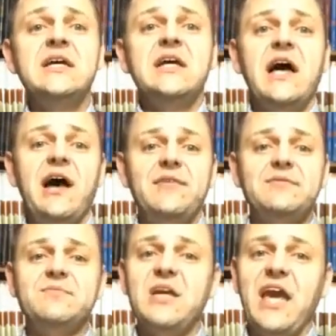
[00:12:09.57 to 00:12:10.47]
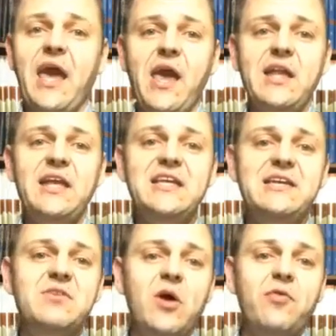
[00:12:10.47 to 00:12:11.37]
uh, and
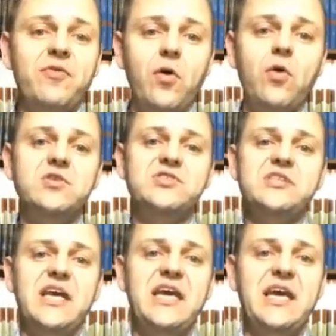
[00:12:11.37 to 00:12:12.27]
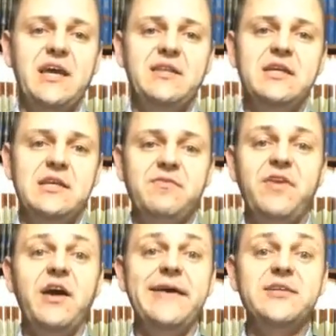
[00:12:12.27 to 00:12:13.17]
even our folks in the
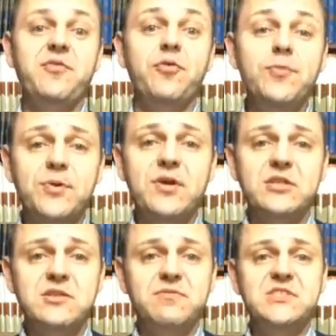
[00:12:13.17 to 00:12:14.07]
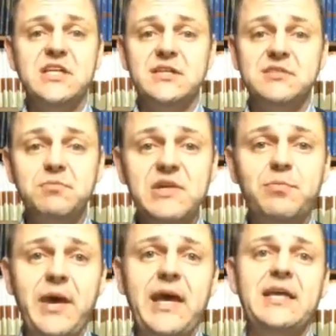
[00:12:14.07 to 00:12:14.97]
various food production facilities, meat
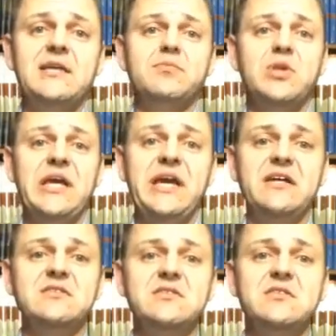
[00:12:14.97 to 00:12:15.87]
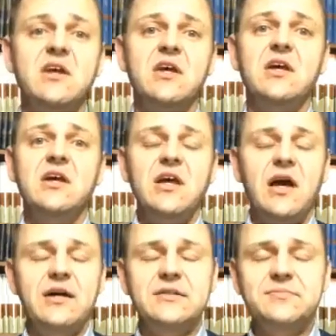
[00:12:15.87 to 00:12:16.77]
packing plants,
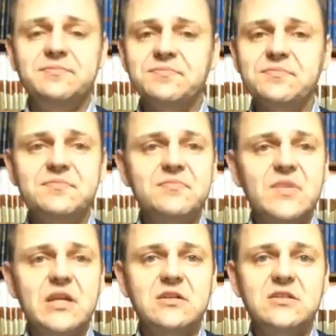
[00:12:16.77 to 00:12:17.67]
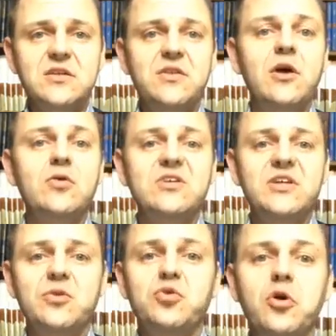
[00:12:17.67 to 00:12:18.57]
um, you know, you
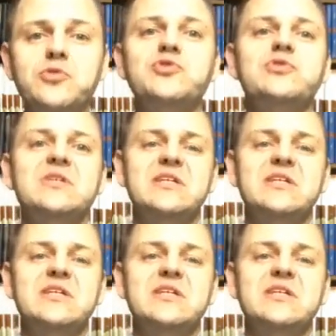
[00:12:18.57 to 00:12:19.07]
know, grocer,